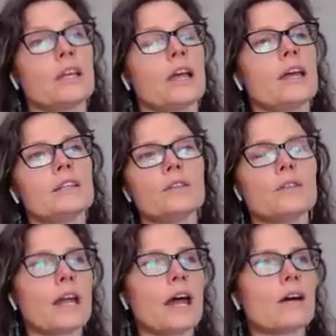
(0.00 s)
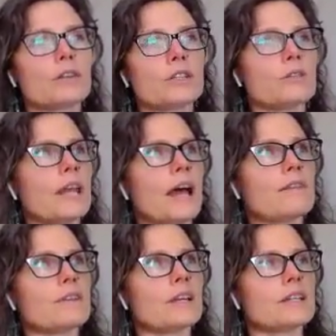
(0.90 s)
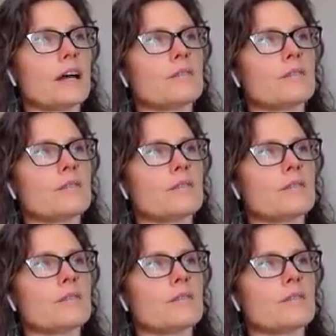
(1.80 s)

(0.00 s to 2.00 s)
And you could have, or you could have it